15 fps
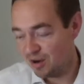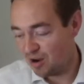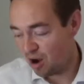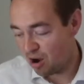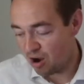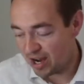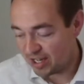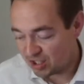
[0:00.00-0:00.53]

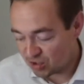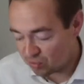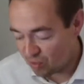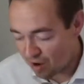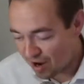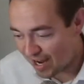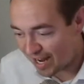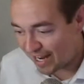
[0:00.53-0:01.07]
I
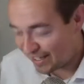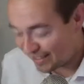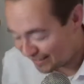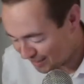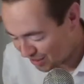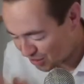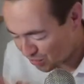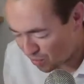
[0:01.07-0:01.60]
try
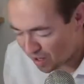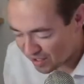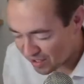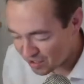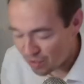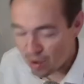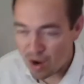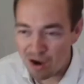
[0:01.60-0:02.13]

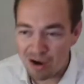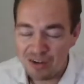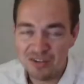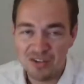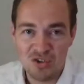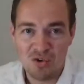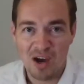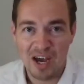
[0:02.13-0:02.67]
so hard to
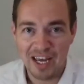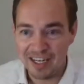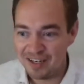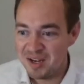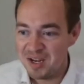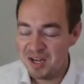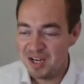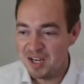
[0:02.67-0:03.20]
try and
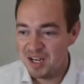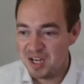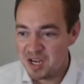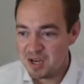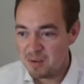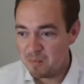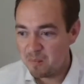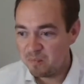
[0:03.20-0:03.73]

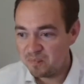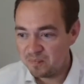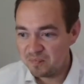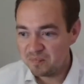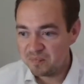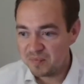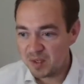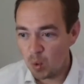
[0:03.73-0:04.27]

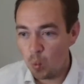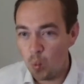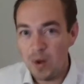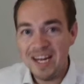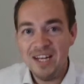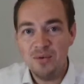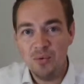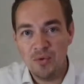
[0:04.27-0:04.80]

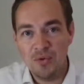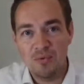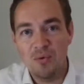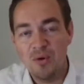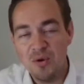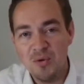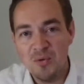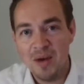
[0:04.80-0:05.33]
wheedle
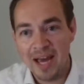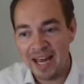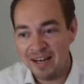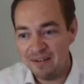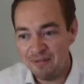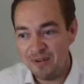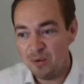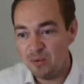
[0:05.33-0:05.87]
through and
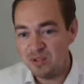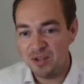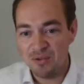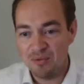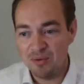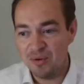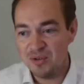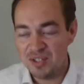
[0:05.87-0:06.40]
filter
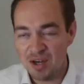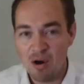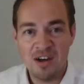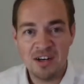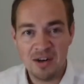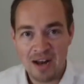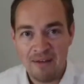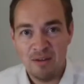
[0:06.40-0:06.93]
through so I
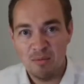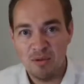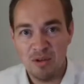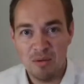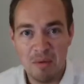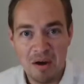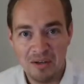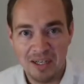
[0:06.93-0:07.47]
don't have them on the
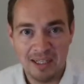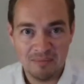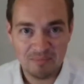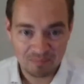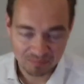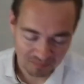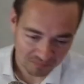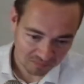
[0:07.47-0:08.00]
market.
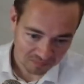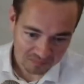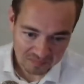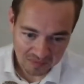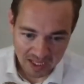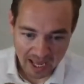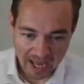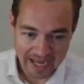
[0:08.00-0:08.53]

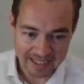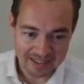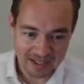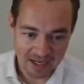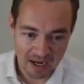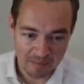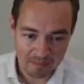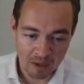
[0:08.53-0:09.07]
And
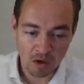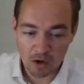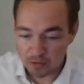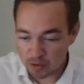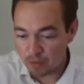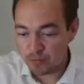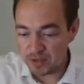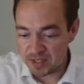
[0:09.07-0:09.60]
I'm going to go
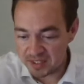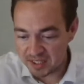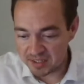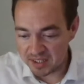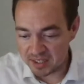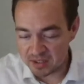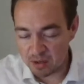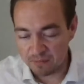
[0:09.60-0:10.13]
through this
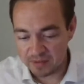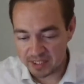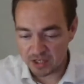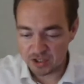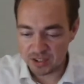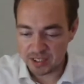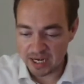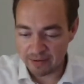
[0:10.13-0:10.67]
conversation
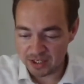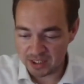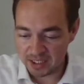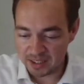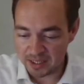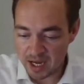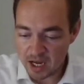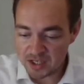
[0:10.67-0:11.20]
now, actually.
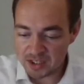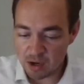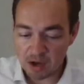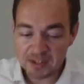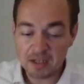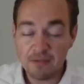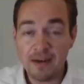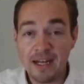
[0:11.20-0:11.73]
So I've
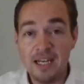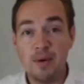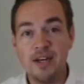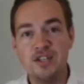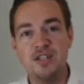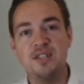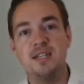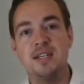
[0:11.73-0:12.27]
done a
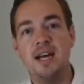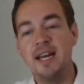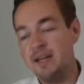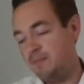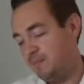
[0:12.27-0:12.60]
valuation today